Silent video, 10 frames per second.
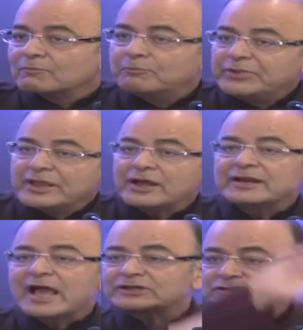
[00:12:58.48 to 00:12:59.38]
being a
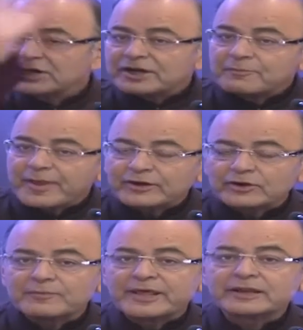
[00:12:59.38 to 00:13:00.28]
national debate
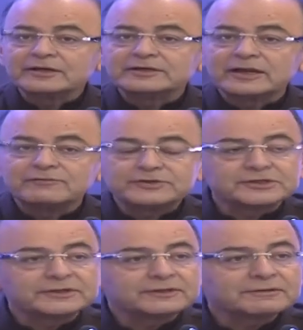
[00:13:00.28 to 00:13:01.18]
on American
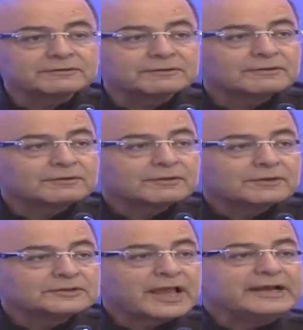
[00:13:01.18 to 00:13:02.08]
television,
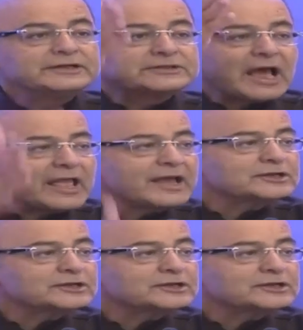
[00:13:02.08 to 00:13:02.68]
the entire